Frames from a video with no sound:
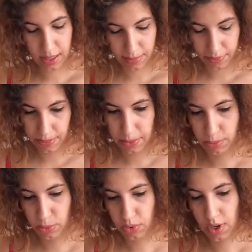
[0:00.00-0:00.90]
coming from the
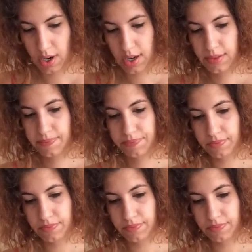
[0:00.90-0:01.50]
Moon card.